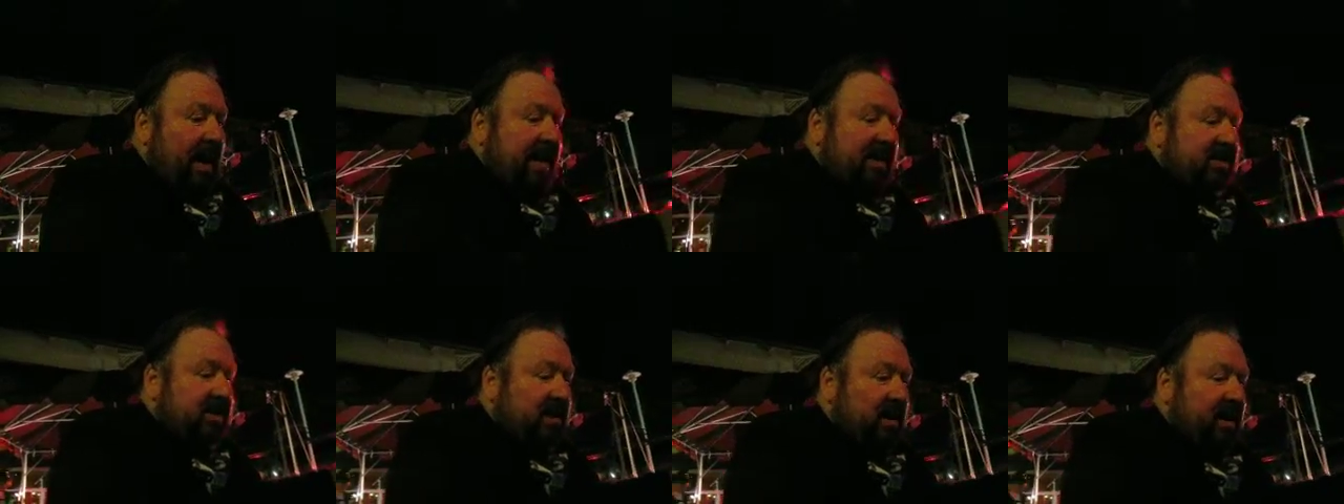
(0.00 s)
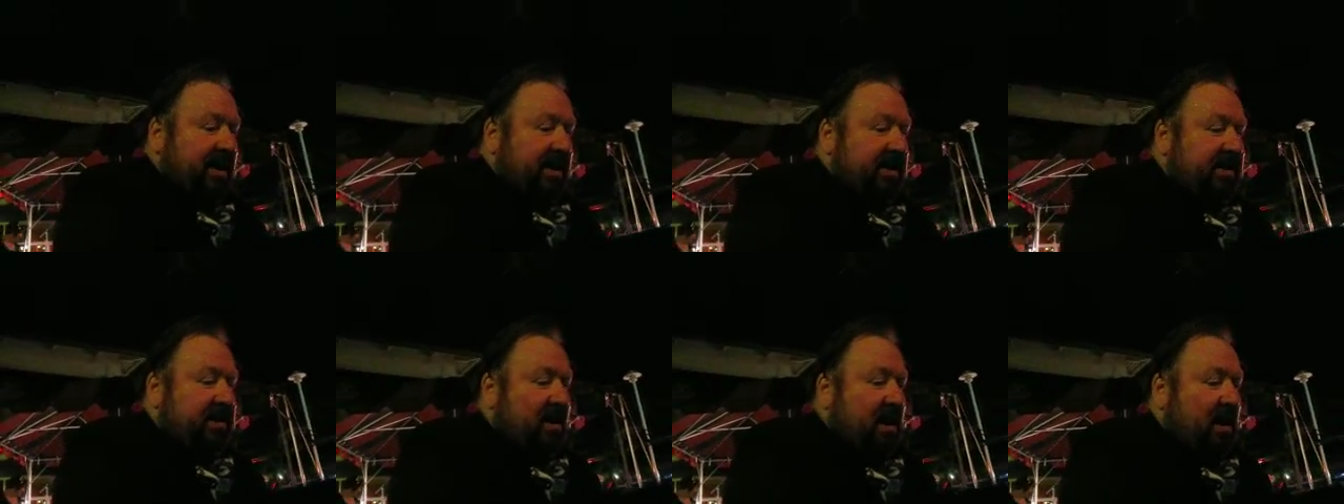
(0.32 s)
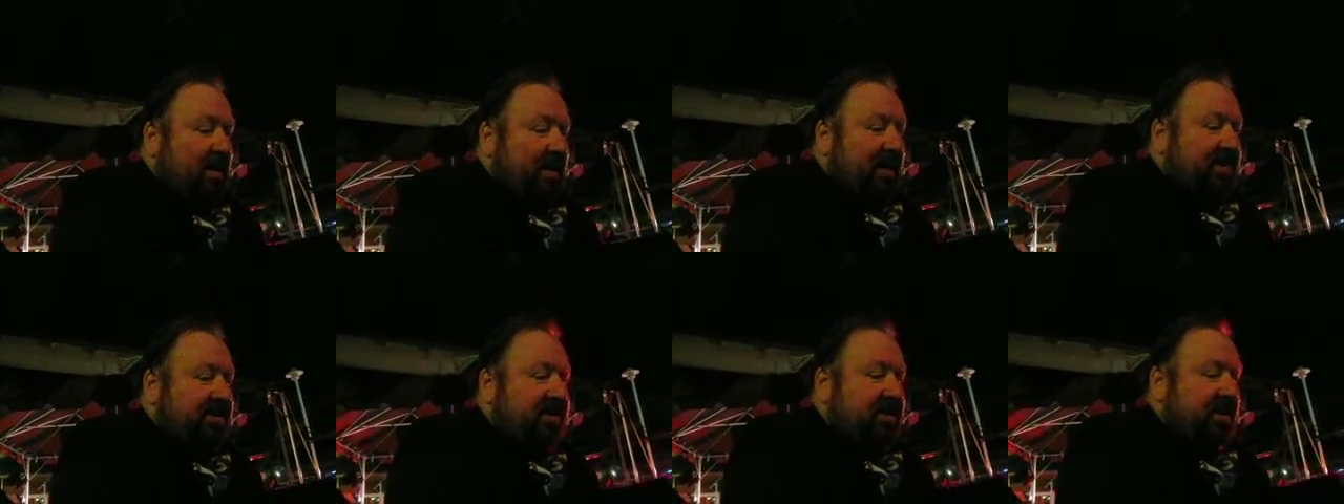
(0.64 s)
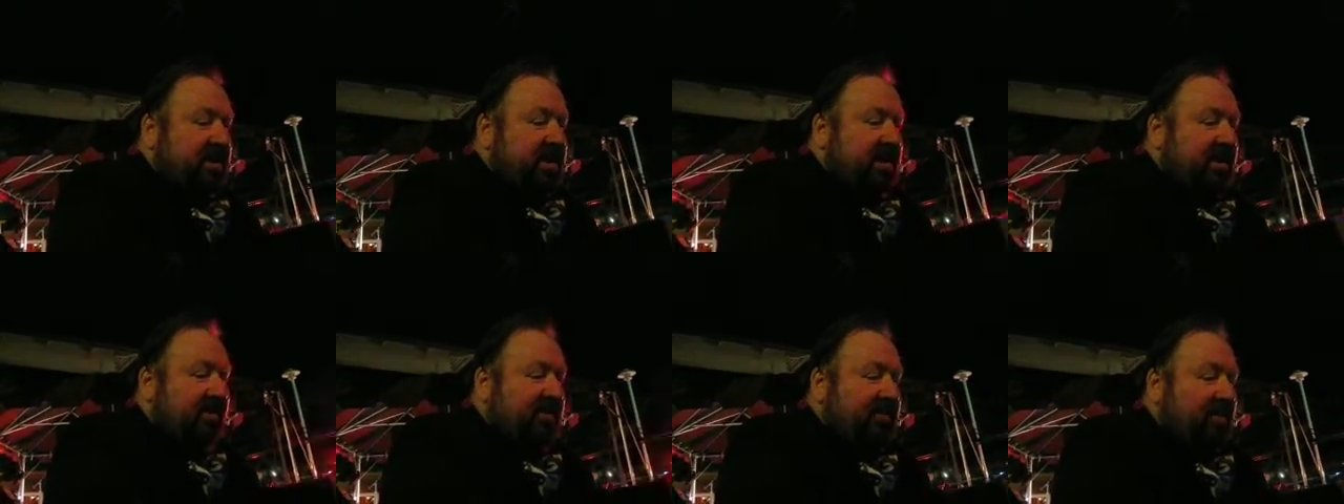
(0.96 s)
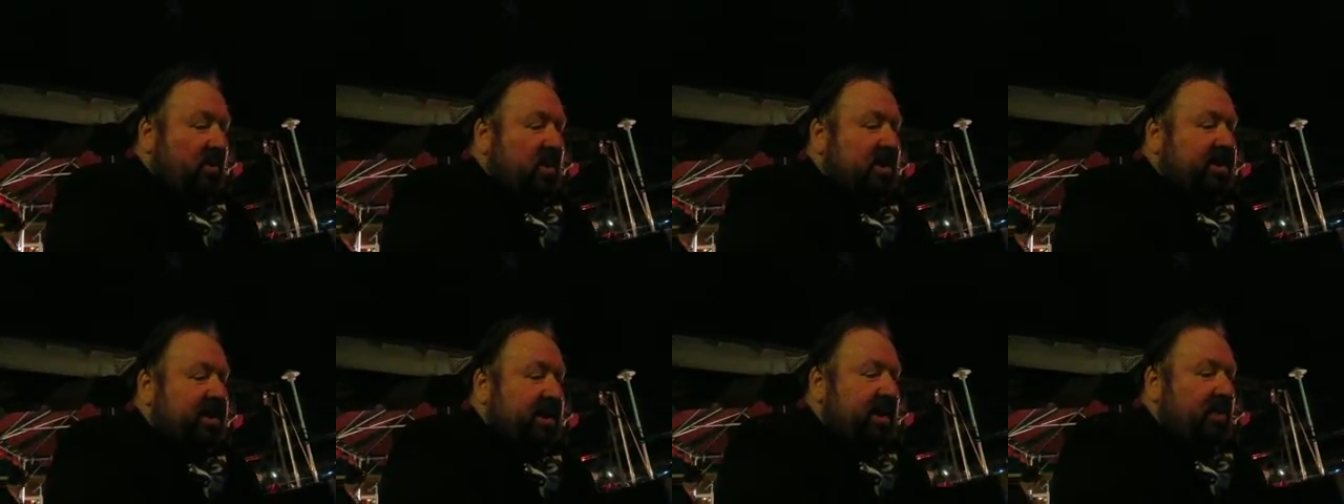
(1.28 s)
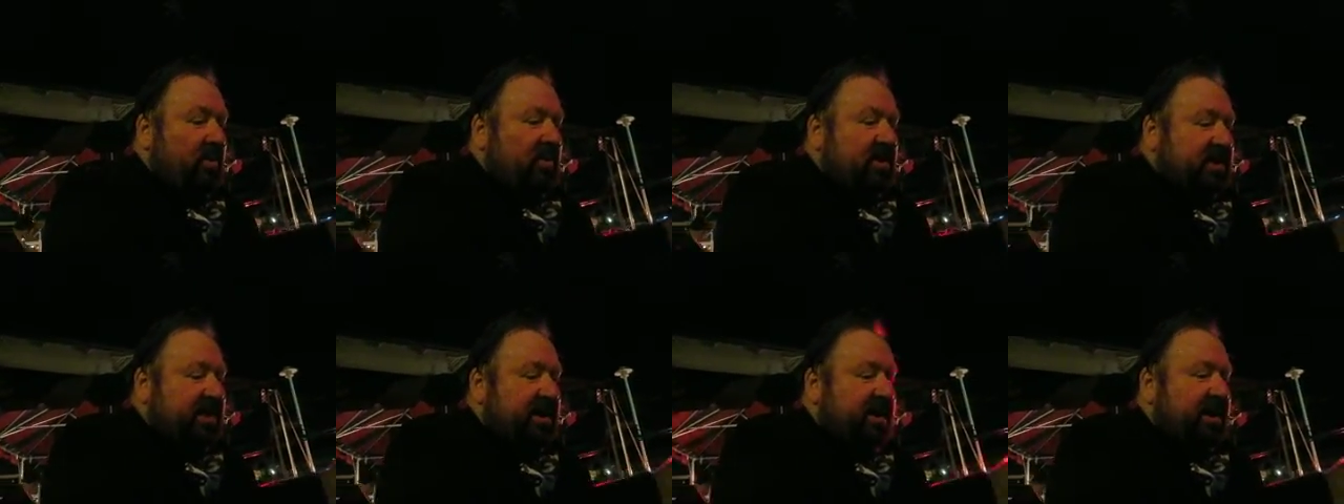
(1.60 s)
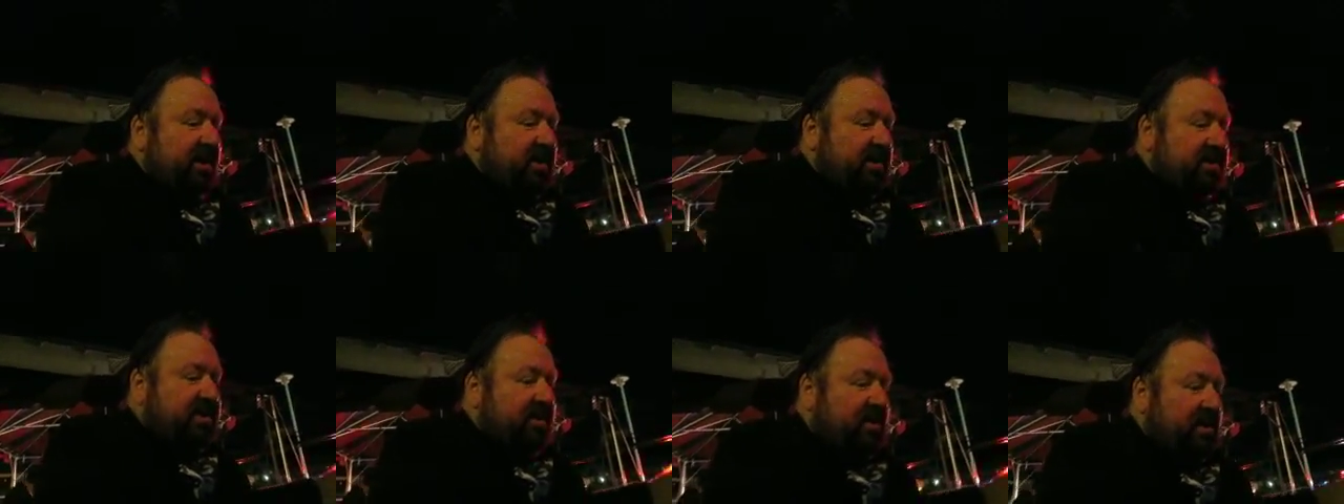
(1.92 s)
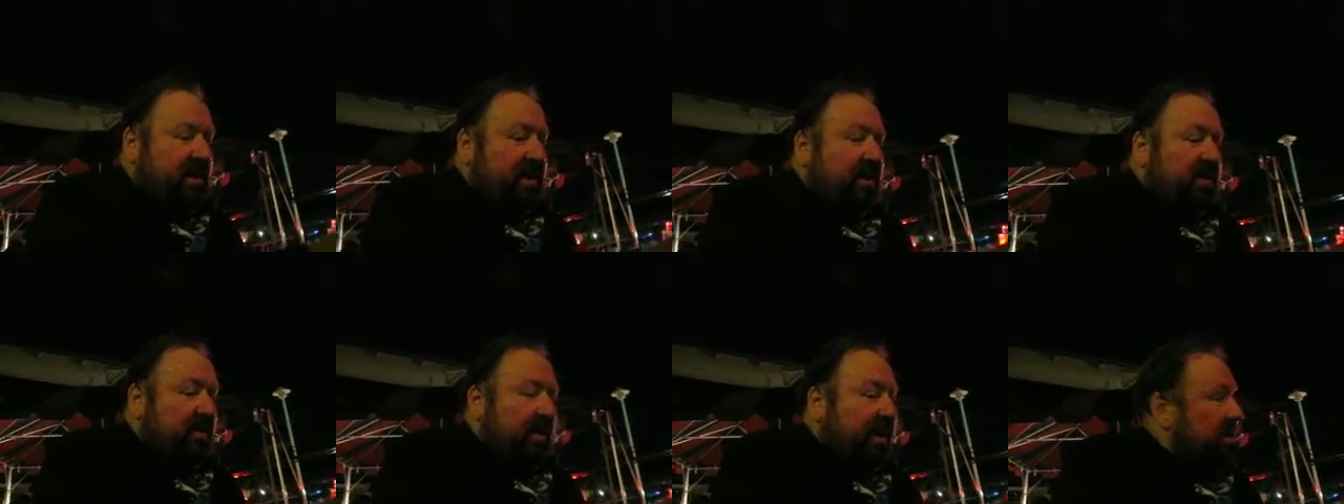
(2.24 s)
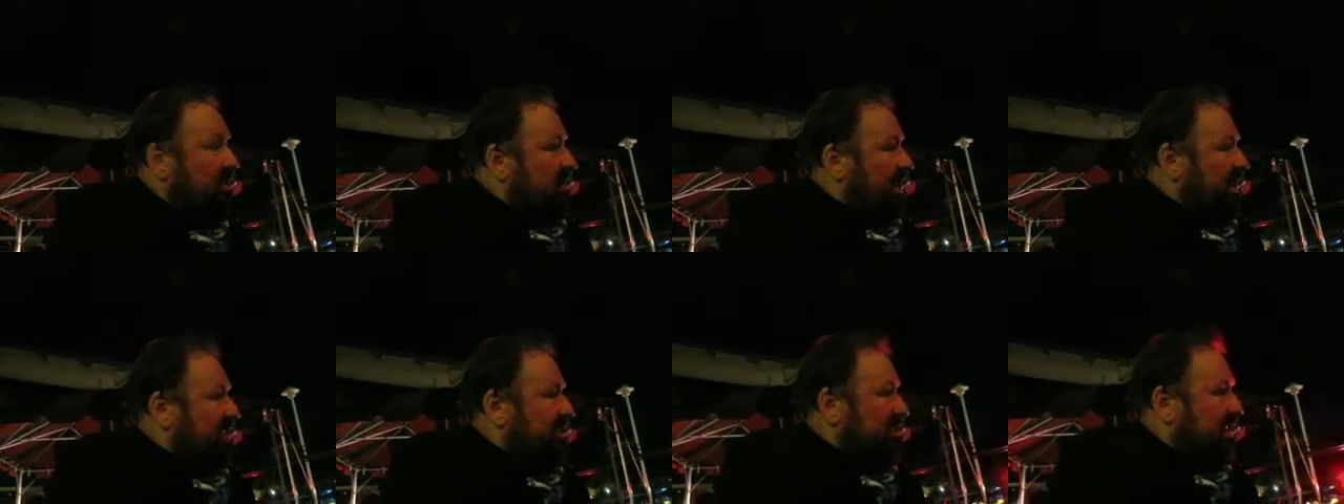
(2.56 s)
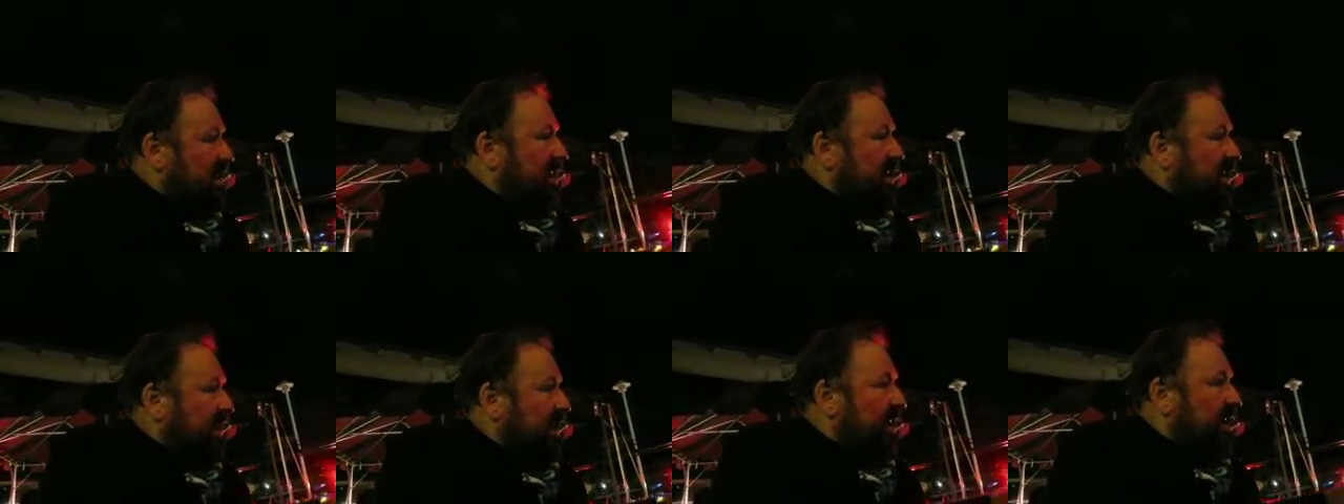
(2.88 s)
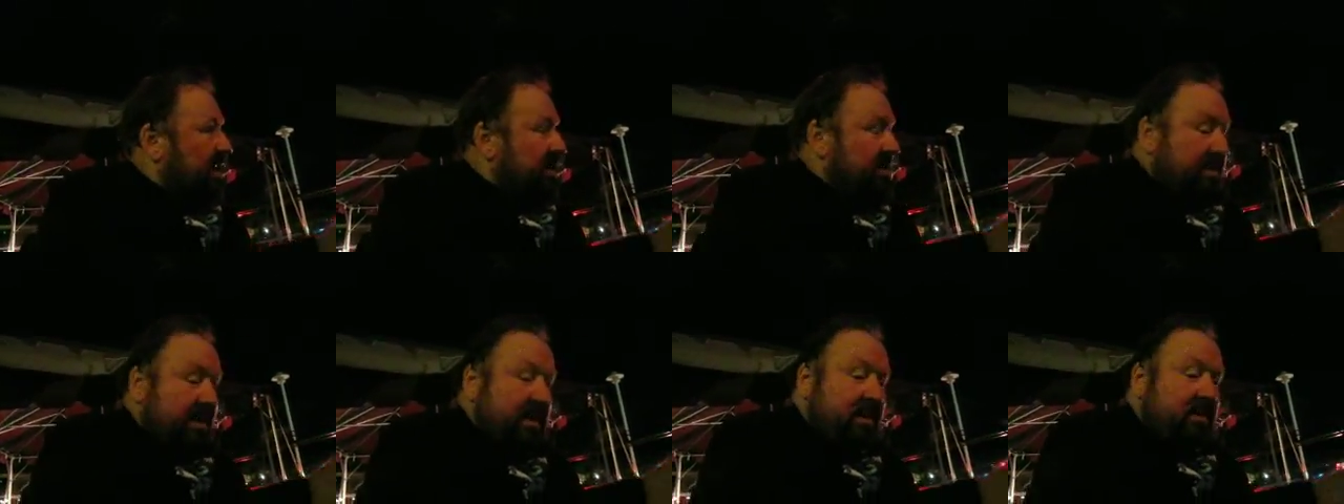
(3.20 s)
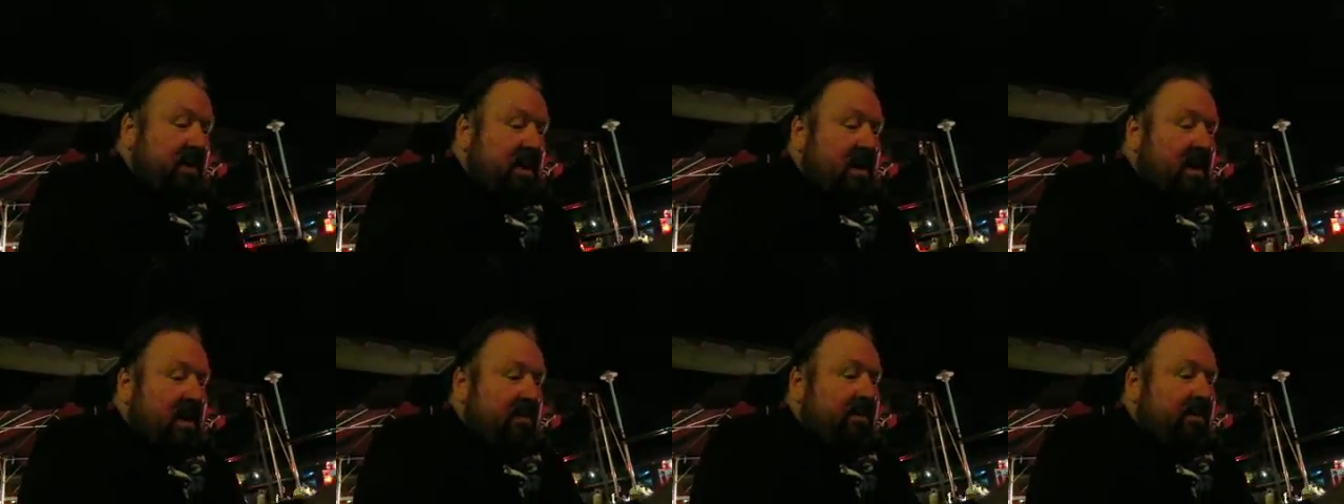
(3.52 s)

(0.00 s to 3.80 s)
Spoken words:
started guitar about 13, 14. It was a year or two into it. I started to get into it.